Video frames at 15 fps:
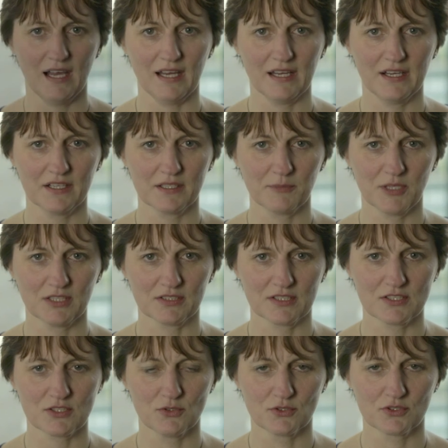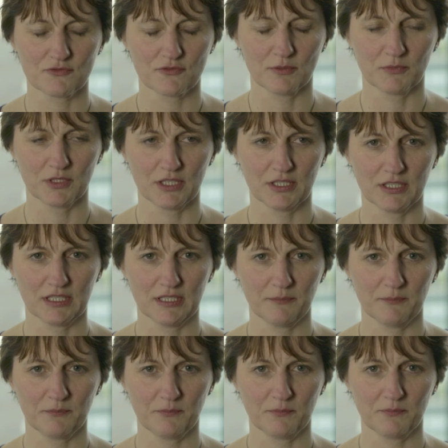I heard about this course from
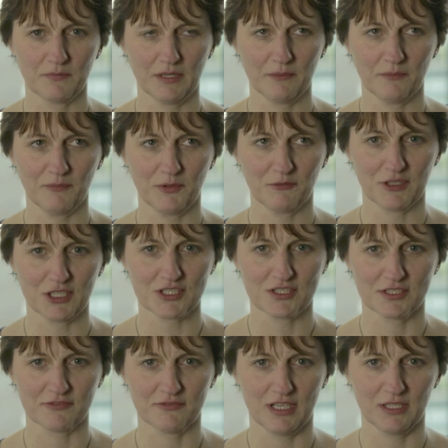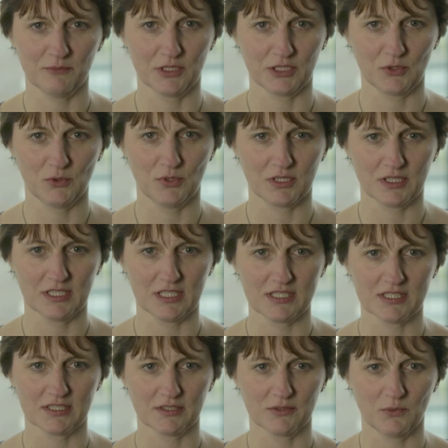the Professional Development
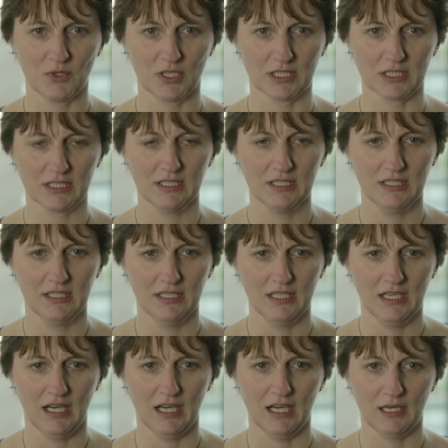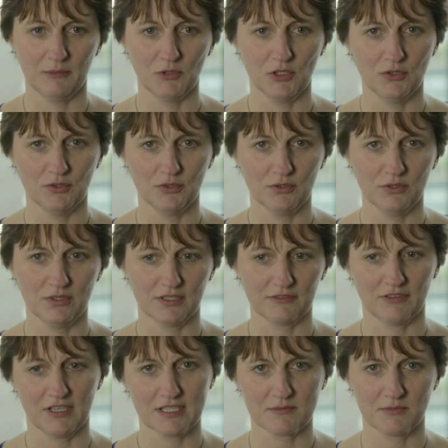Coordinator at work um, who
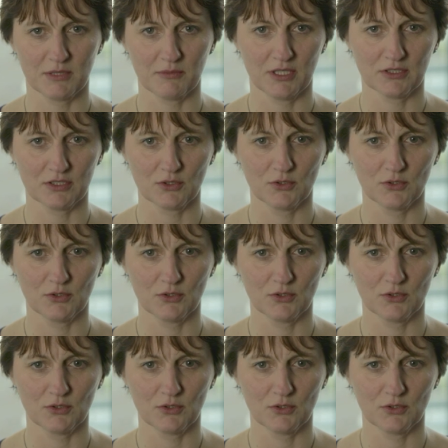advised me about the